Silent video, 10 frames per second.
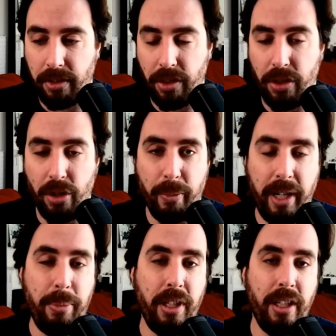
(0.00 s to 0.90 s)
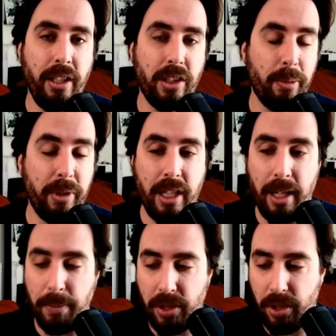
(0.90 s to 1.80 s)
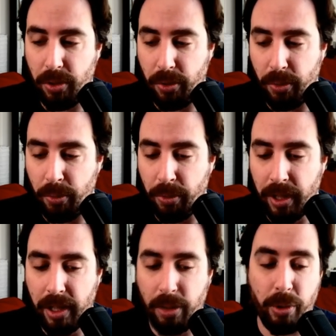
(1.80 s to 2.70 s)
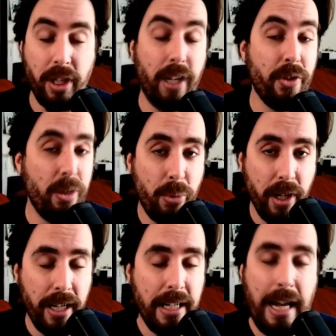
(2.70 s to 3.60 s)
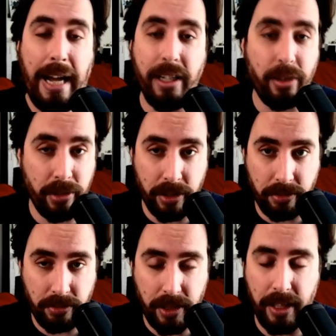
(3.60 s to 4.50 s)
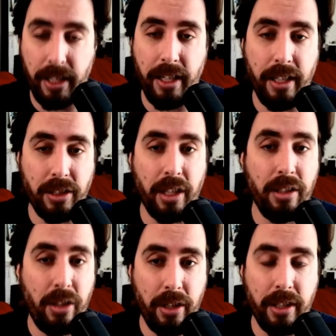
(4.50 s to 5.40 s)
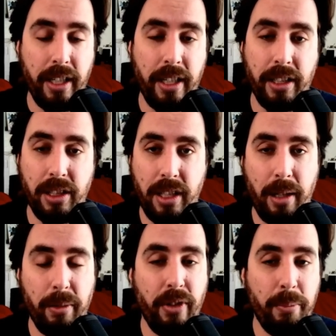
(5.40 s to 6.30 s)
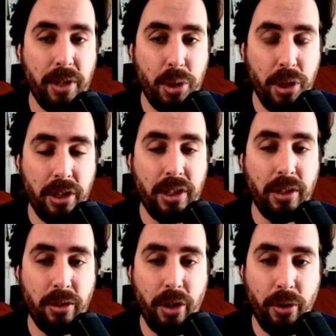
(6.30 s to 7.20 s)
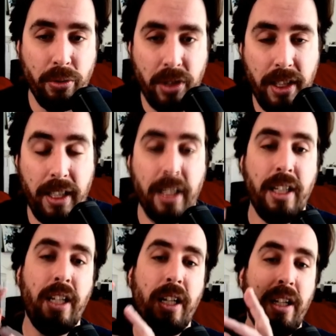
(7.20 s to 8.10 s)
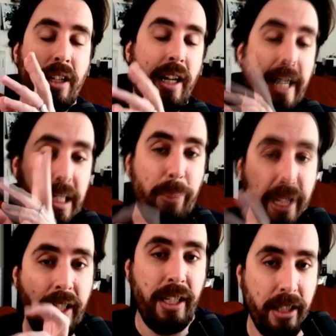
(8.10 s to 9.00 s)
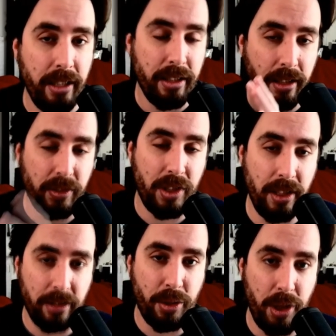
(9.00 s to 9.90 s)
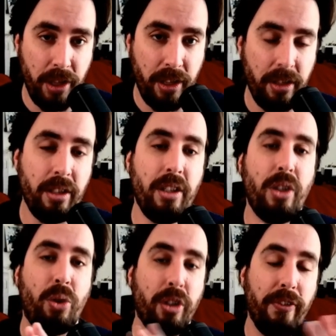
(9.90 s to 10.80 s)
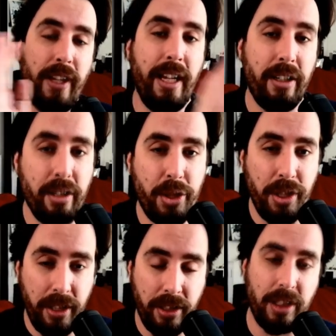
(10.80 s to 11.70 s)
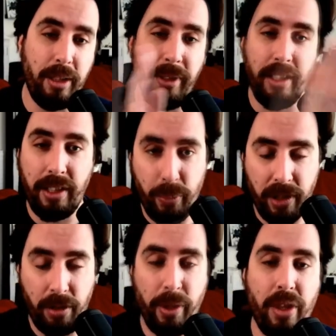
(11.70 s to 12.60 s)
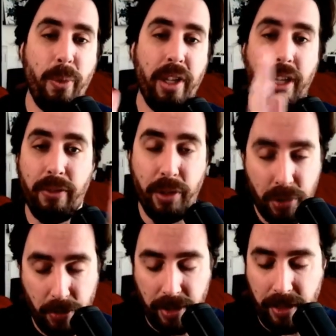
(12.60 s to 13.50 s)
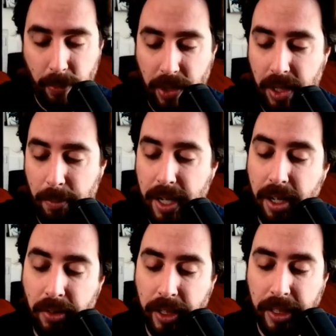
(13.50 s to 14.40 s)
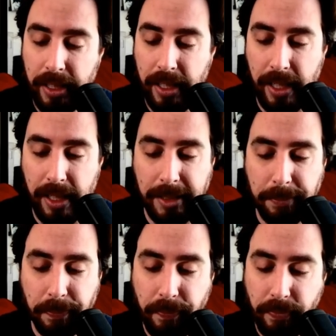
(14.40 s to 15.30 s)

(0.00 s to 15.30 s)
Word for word: there might be some attempts to recover the brand. I don't know. And it's unclear again at this time if MSG still owns the IP of CLG. They can just make a CLG NFT. NRG seemingly will with whatever is going on with them now. Um,